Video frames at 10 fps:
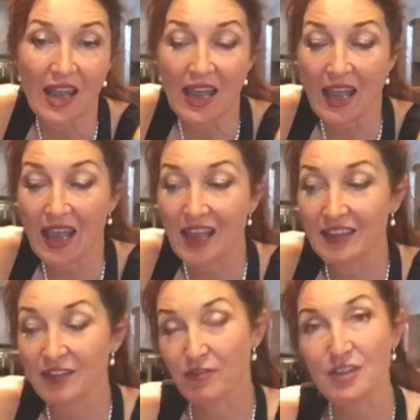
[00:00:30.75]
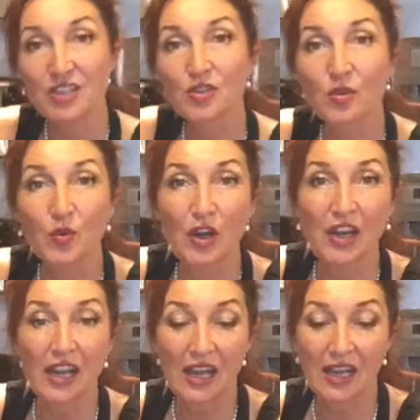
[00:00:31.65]
and the fridge is not
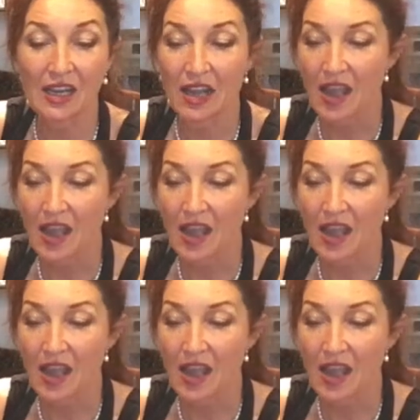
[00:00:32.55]
working,